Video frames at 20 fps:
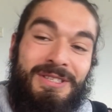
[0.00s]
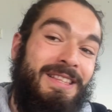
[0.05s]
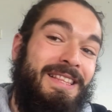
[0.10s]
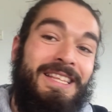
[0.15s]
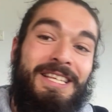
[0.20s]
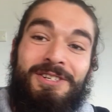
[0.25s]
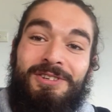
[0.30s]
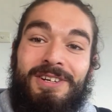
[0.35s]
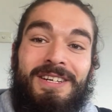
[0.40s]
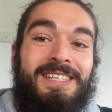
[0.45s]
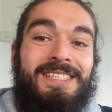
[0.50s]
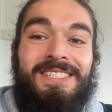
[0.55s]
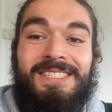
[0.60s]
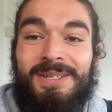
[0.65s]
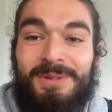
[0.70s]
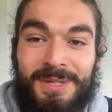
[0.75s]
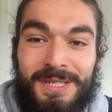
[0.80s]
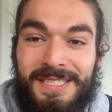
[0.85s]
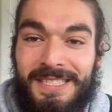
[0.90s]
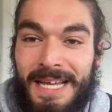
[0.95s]
literally
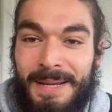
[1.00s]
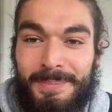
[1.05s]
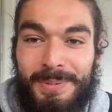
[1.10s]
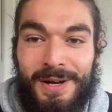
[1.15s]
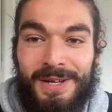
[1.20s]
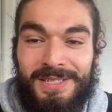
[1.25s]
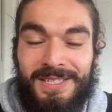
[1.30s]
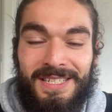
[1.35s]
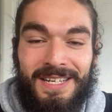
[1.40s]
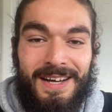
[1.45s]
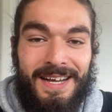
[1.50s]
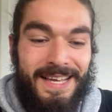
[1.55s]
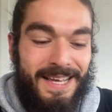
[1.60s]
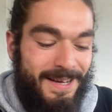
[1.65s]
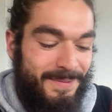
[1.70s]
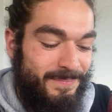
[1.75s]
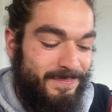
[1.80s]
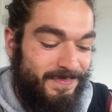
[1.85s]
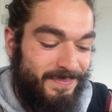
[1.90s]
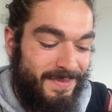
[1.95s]
still the same person I
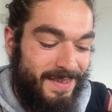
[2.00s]
am,